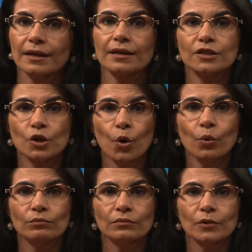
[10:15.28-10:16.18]

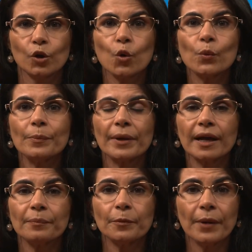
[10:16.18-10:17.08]
So, who will
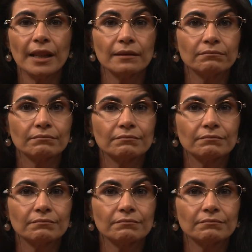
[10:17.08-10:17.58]
pick up the bill?